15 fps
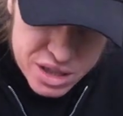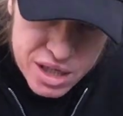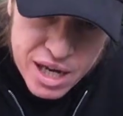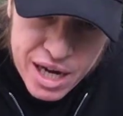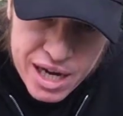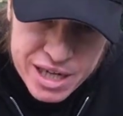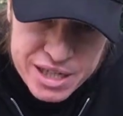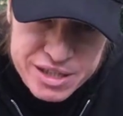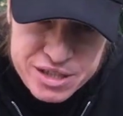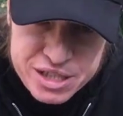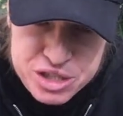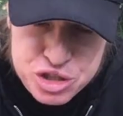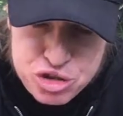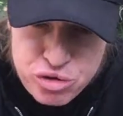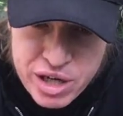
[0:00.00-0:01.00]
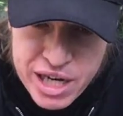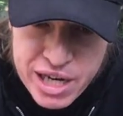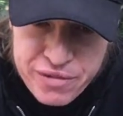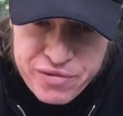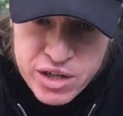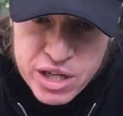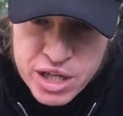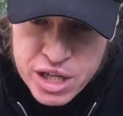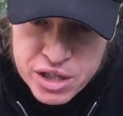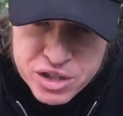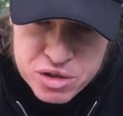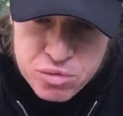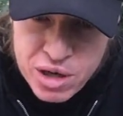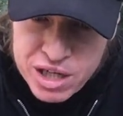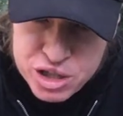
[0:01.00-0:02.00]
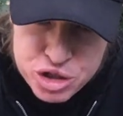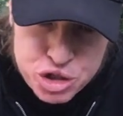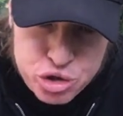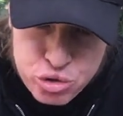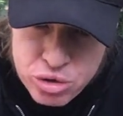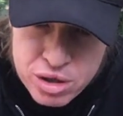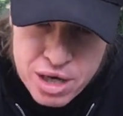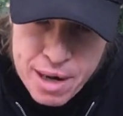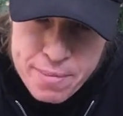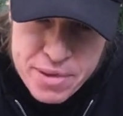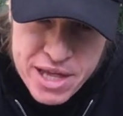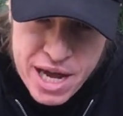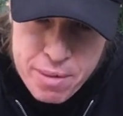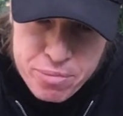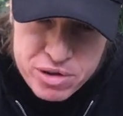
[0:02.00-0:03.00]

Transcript: high in this draft, you want to shore up that